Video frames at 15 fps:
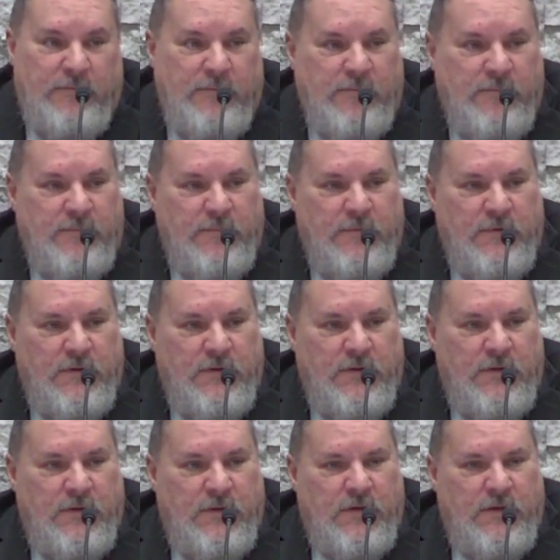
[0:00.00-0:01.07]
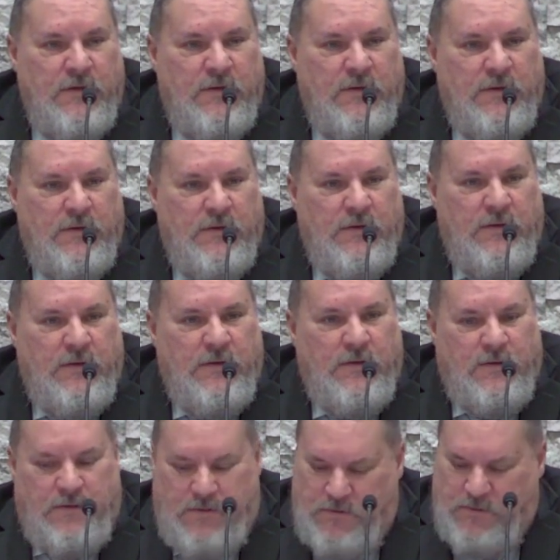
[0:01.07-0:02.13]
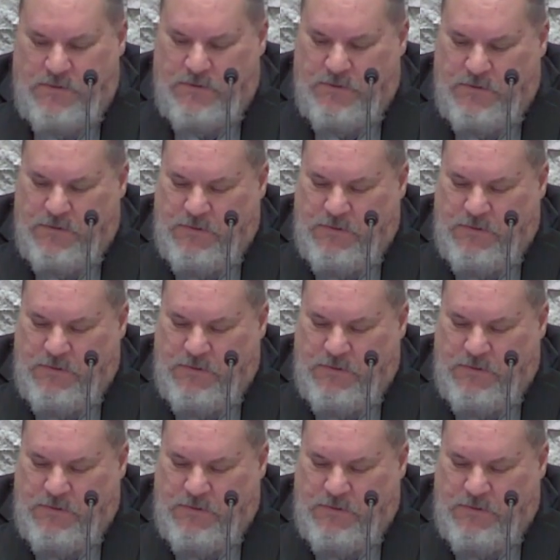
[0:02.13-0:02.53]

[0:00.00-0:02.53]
[no speech]